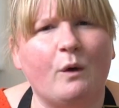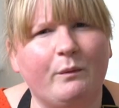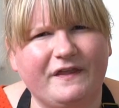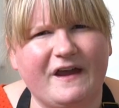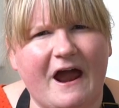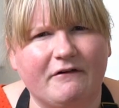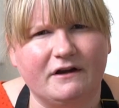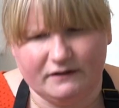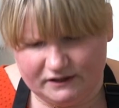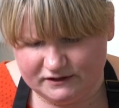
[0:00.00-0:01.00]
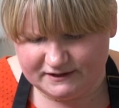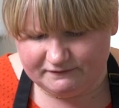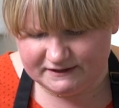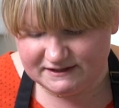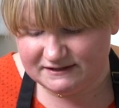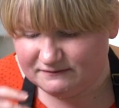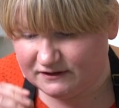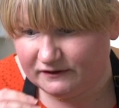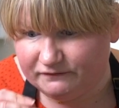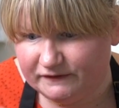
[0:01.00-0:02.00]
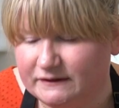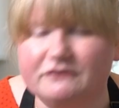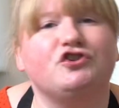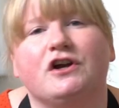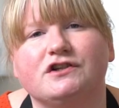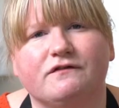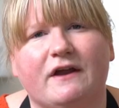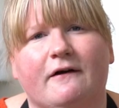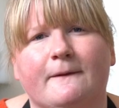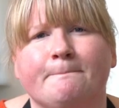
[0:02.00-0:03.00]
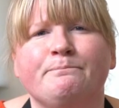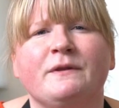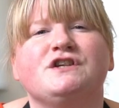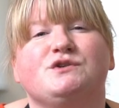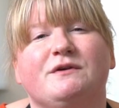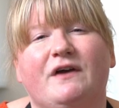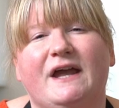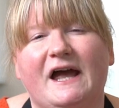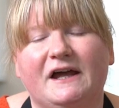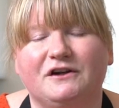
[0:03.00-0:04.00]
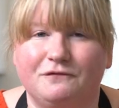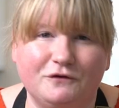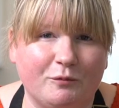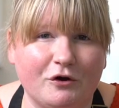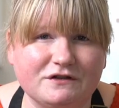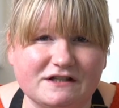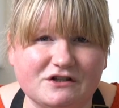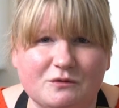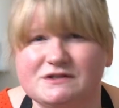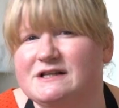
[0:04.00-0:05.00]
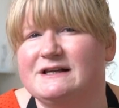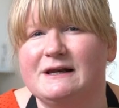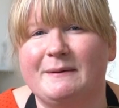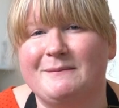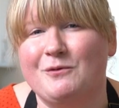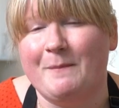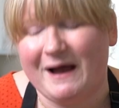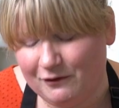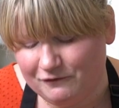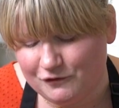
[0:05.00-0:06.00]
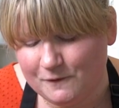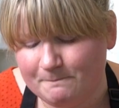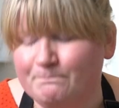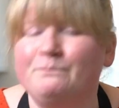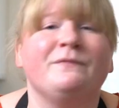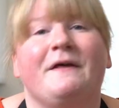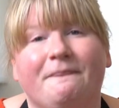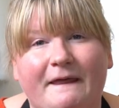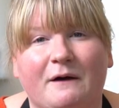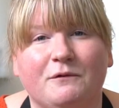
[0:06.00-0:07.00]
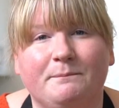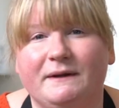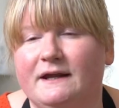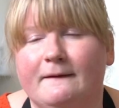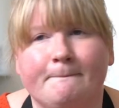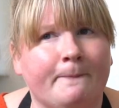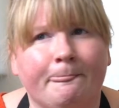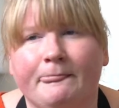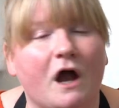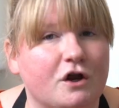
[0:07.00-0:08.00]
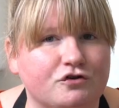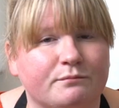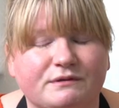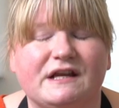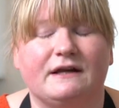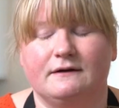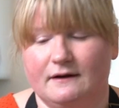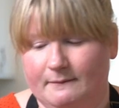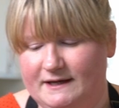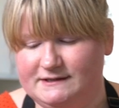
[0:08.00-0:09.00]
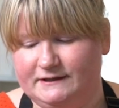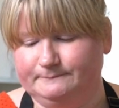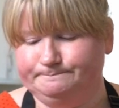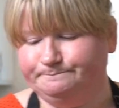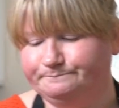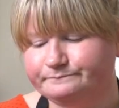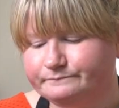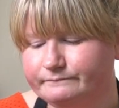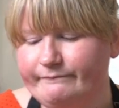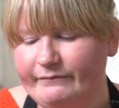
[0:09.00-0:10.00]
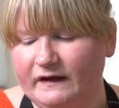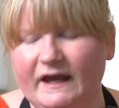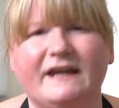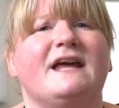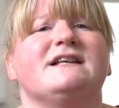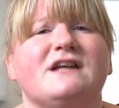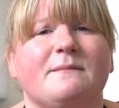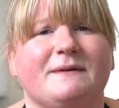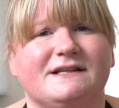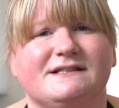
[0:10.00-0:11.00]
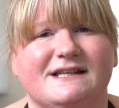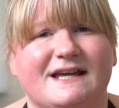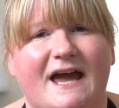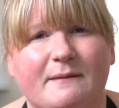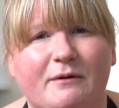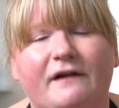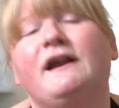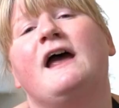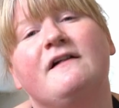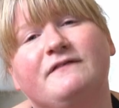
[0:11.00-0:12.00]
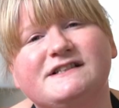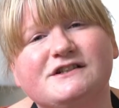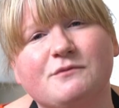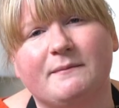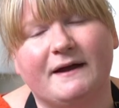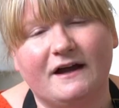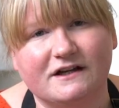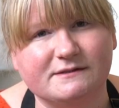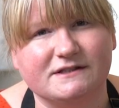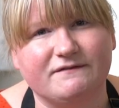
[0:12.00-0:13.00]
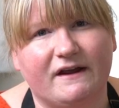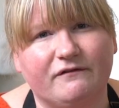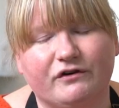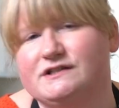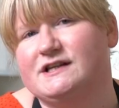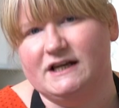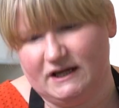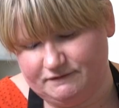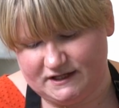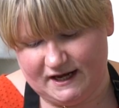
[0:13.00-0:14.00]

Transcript: With the carrot, I can definitely kind of feel little chunks of carrot. So if I had a food processor that was a little bit more powerful, that would be 100% amazing. Okay, next up is the eggplant. This is one of my husband's favorites. He loves